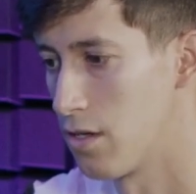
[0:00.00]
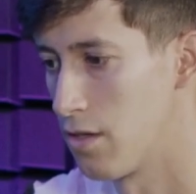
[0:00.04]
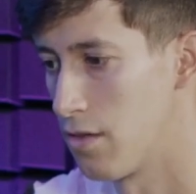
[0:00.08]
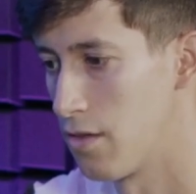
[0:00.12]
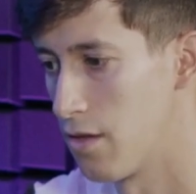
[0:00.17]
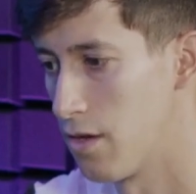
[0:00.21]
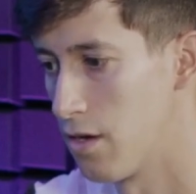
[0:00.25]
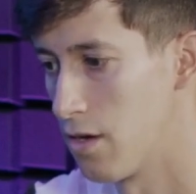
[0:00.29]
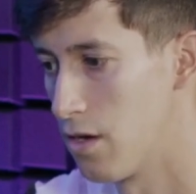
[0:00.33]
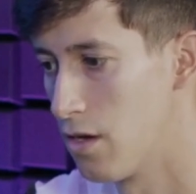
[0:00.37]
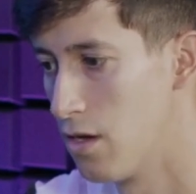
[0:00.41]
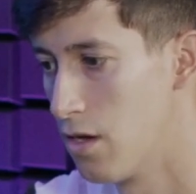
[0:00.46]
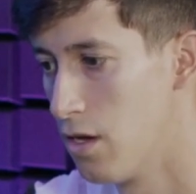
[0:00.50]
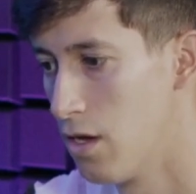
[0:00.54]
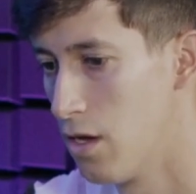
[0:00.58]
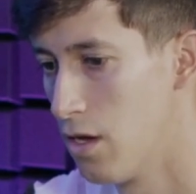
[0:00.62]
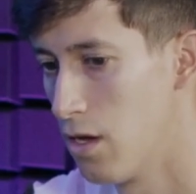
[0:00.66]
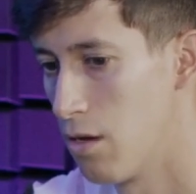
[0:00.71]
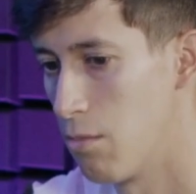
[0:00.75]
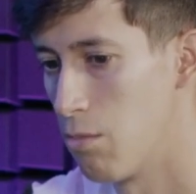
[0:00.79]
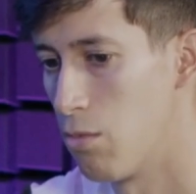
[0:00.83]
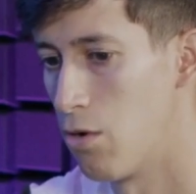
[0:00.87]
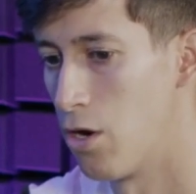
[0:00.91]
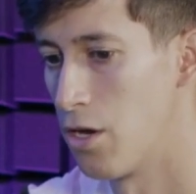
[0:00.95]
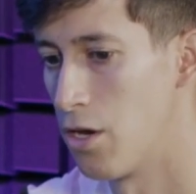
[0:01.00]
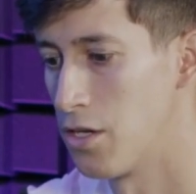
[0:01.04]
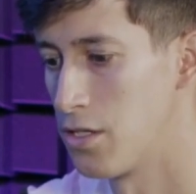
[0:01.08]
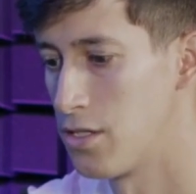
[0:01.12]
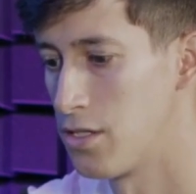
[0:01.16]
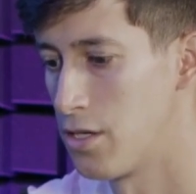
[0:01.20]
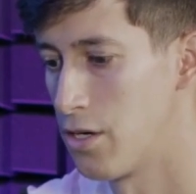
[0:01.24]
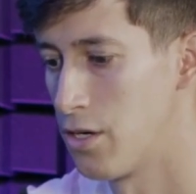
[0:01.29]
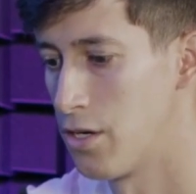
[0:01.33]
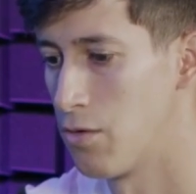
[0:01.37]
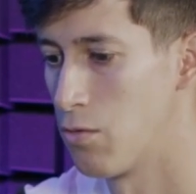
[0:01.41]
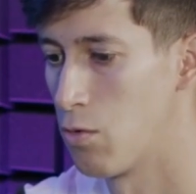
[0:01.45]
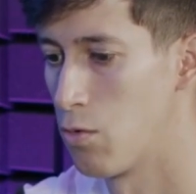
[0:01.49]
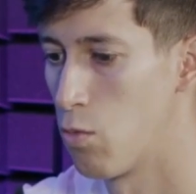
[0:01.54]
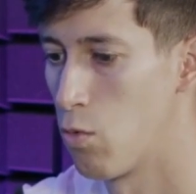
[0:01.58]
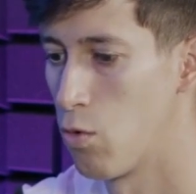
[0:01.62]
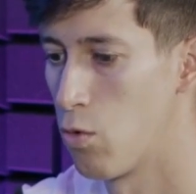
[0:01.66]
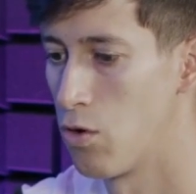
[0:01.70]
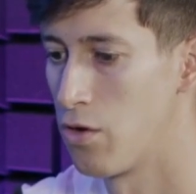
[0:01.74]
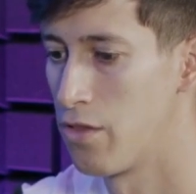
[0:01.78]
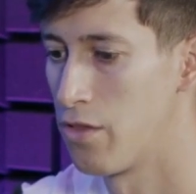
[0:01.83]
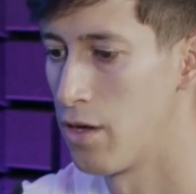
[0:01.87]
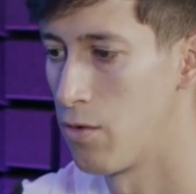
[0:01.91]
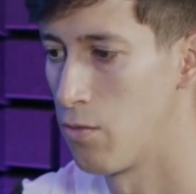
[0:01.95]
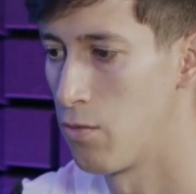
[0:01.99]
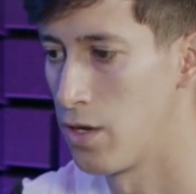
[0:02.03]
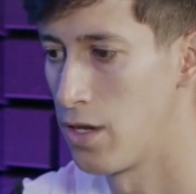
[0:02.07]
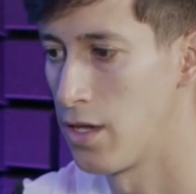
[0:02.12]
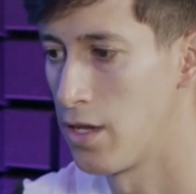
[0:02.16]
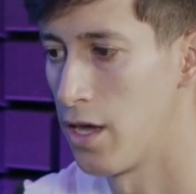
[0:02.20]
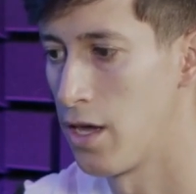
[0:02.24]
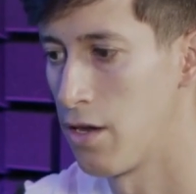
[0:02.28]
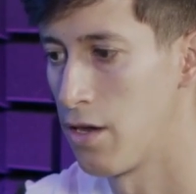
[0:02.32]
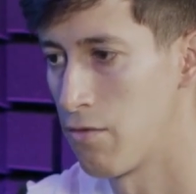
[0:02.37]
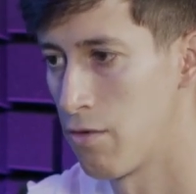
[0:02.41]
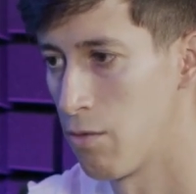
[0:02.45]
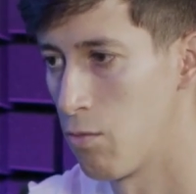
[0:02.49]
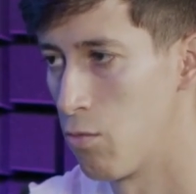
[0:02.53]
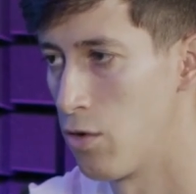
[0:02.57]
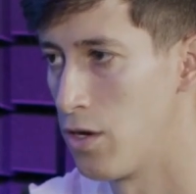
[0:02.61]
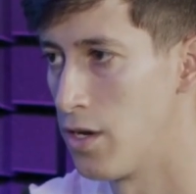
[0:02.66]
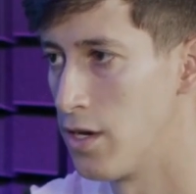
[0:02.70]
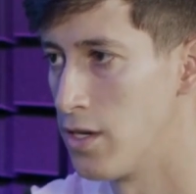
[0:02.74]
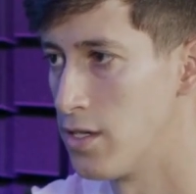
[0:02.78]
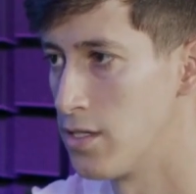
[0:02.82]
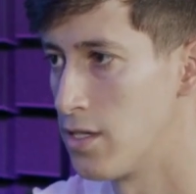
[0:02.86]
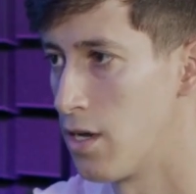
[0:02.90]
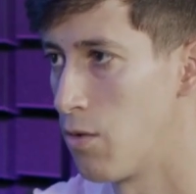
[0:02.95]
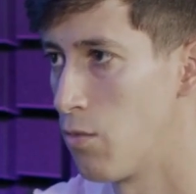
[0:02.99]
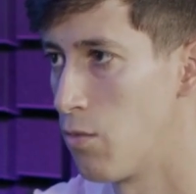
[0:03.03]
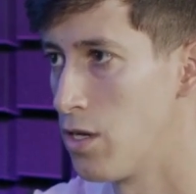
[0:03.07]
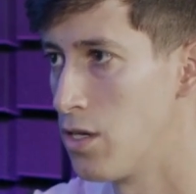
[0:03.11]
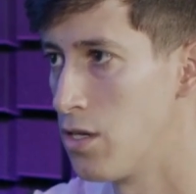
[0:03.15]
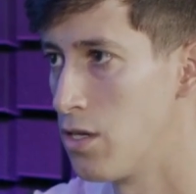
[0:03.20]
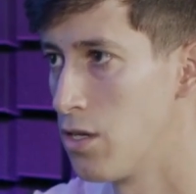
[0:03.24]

of the, the monetary reward that we gain from what it is that we